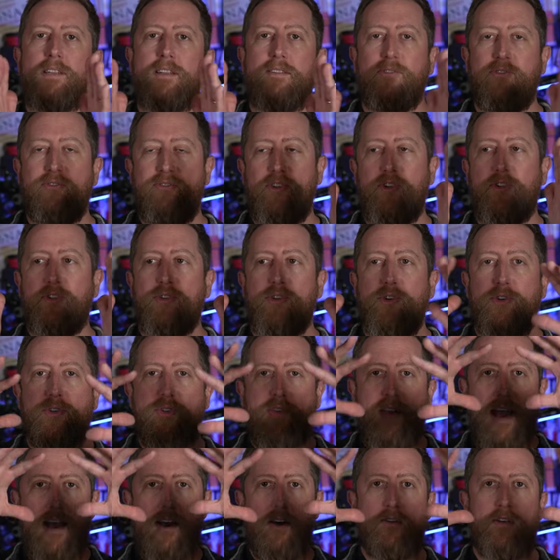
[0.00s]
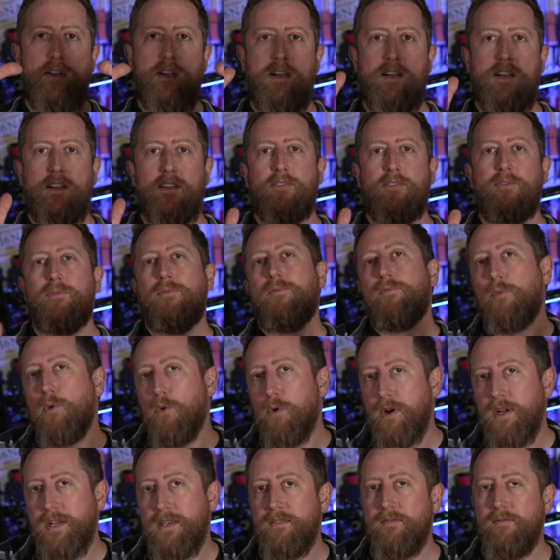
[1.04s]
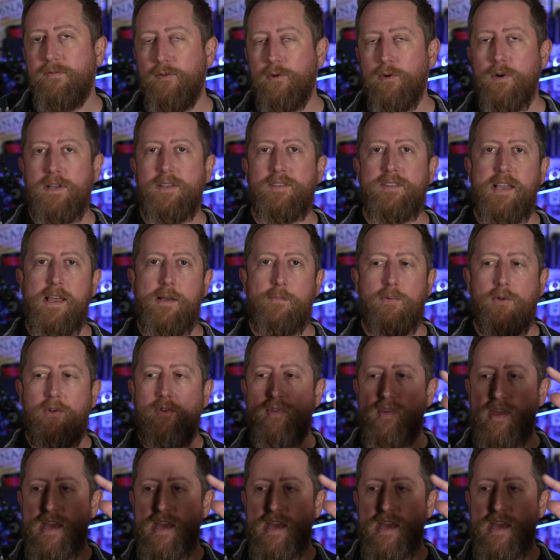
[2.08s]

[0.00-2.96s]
It filters out for for example,